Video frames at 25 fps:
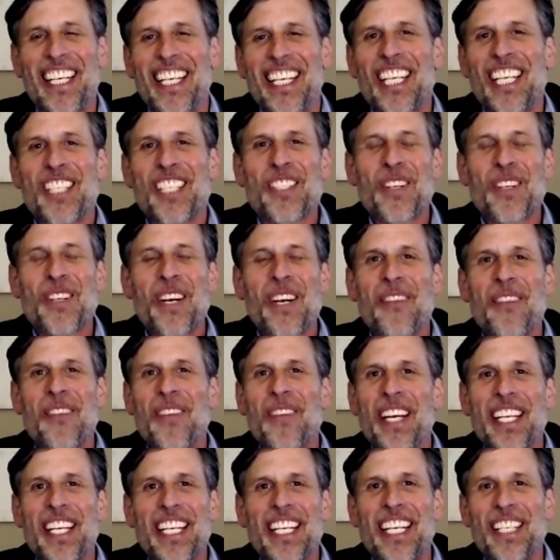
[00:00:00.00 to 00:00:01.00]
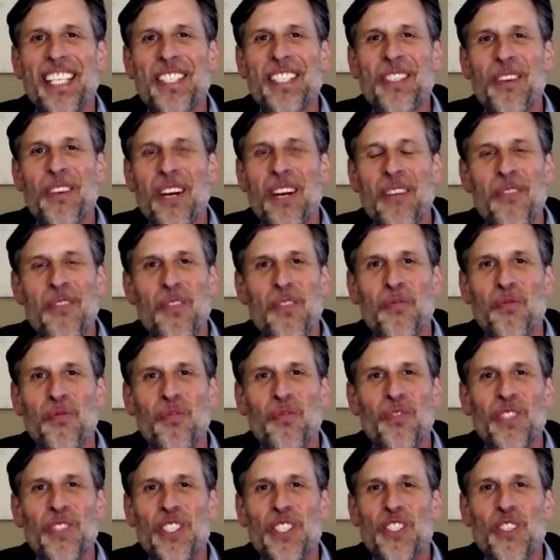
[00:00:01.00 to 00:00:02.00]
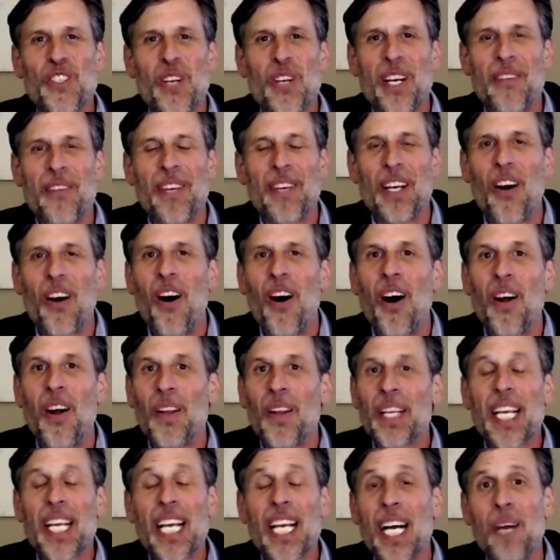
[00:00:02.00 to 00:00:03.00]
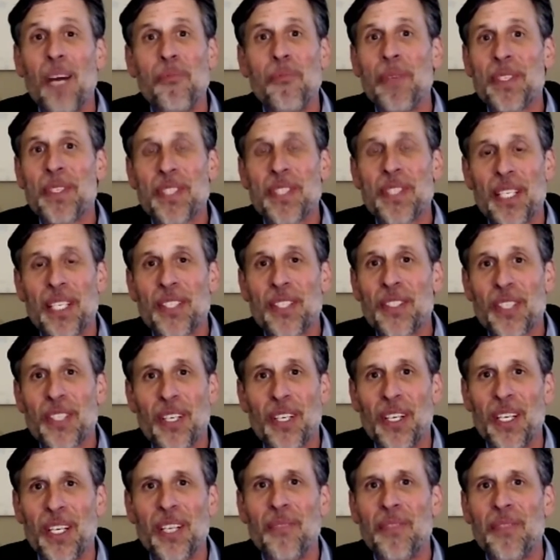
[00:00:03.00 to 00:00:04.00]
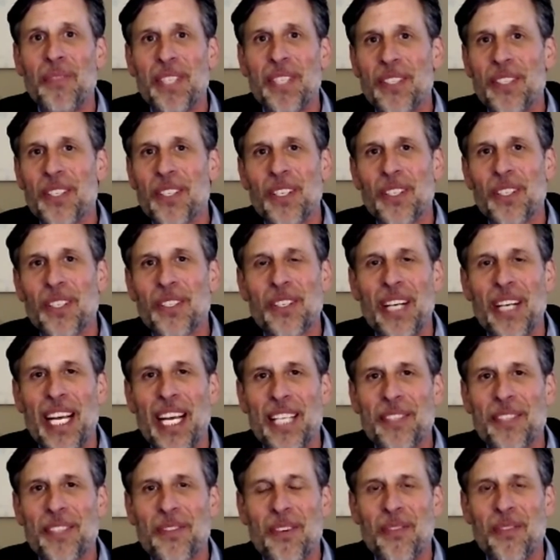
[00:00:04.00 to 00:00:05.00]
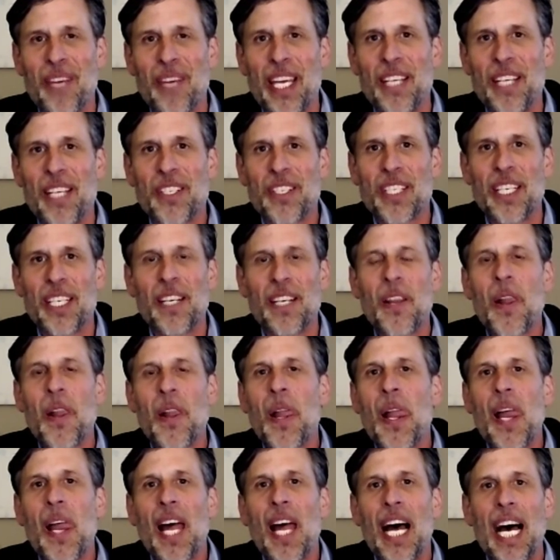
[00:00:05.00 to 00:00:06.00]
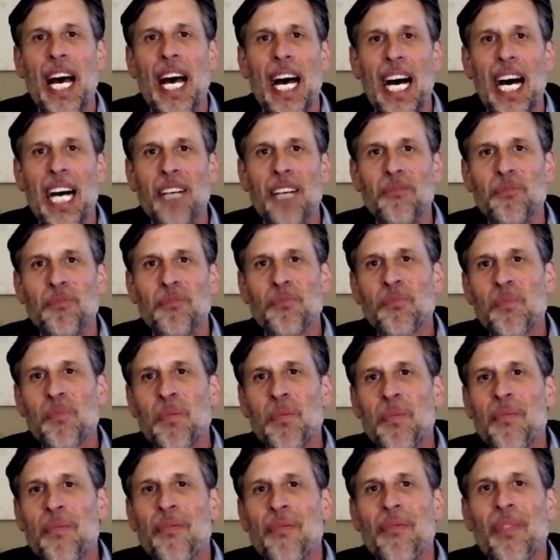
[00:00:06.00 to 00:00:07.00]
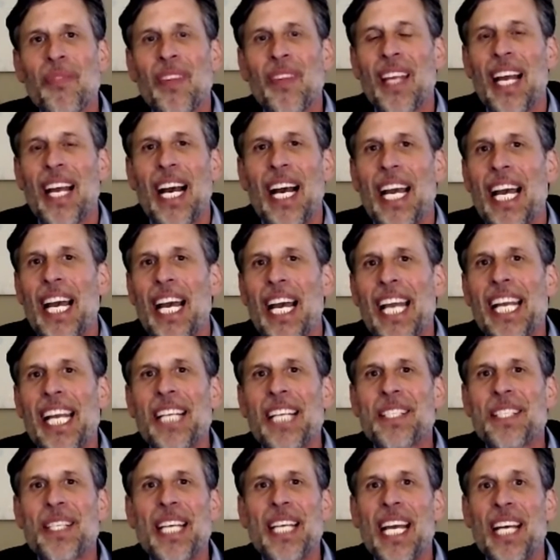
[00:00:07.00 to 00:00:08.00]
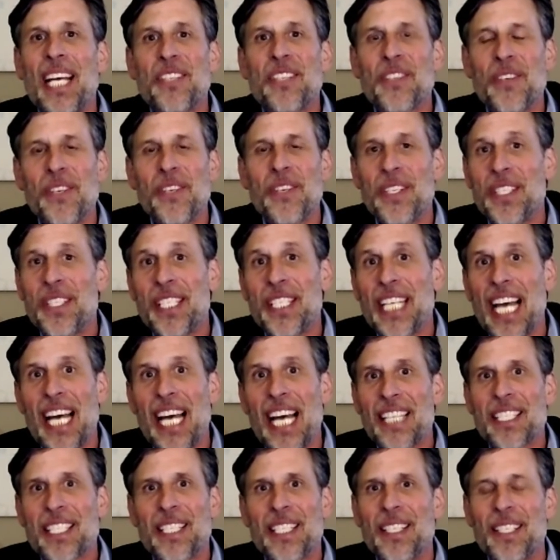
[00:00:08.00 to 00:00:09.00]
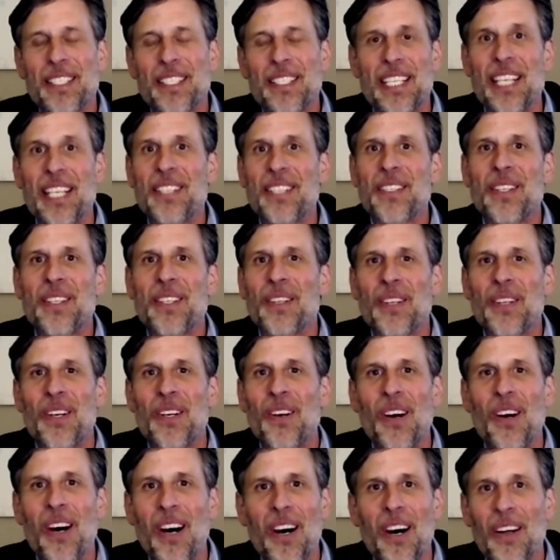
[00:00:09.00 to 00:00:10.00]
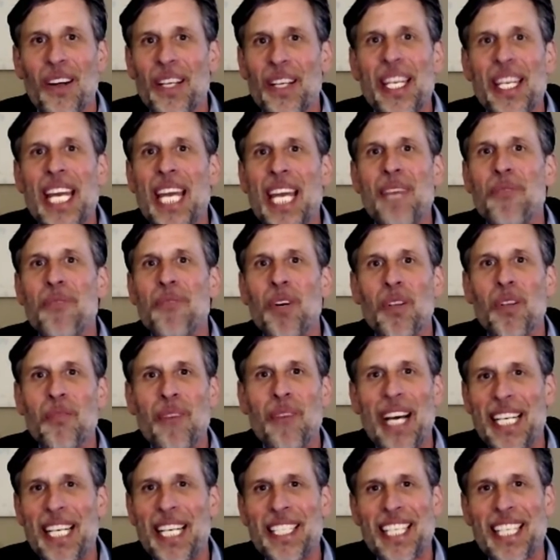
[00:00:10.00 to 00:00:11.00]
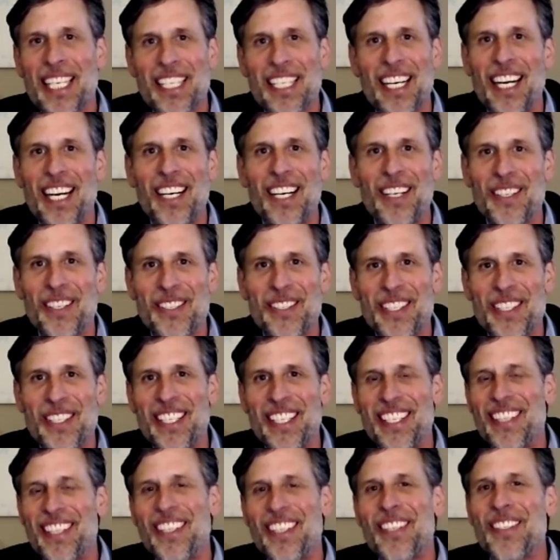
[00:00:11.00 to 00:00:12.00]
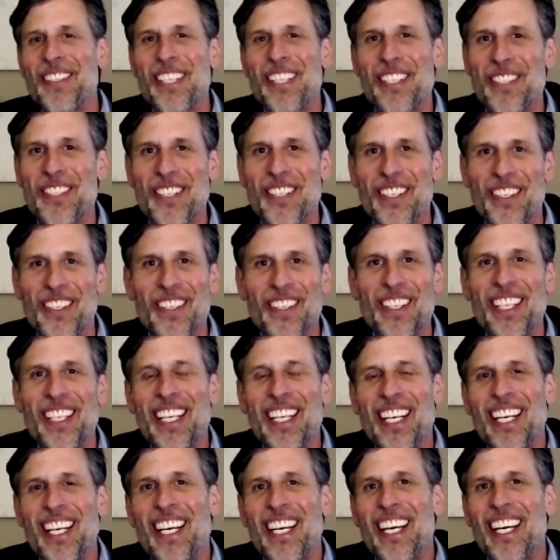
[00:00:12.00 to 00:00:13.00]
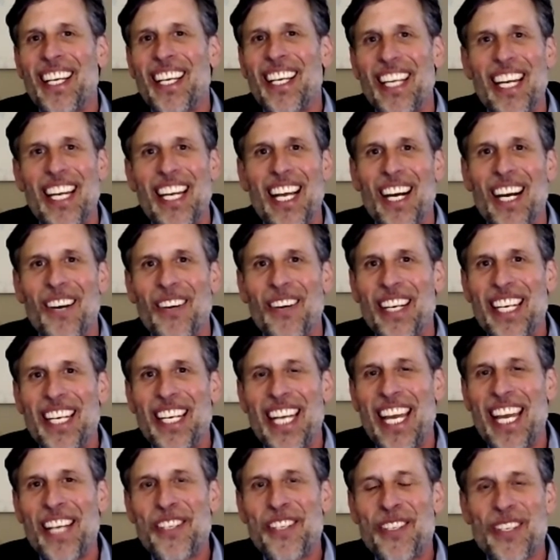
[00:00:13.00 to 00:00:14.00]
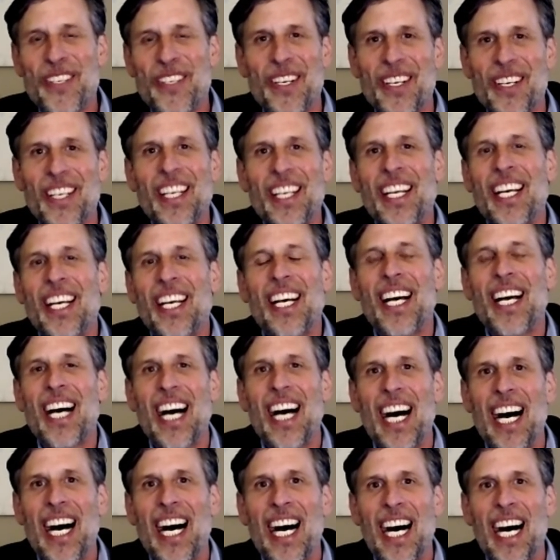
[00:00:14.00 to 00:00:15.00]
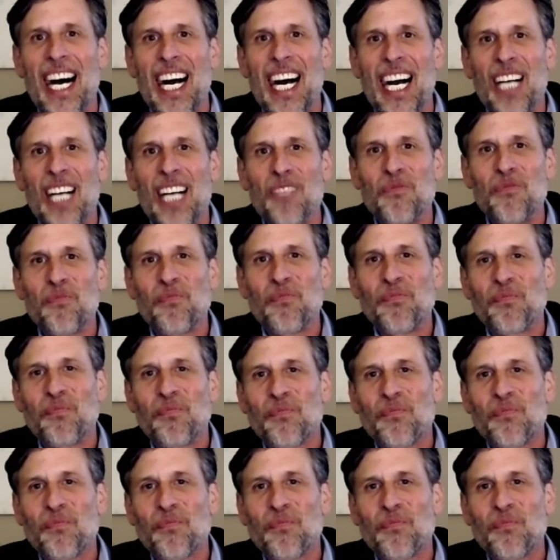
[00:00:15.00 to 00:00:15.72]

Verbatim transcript: it's sort of a, it is sort of it's sort of an all-encompassing term, digital transformation. Um, I, I, guess the answer is yes, in the sense that they're all enabled by technology and they're digital, you know, in nature. Um,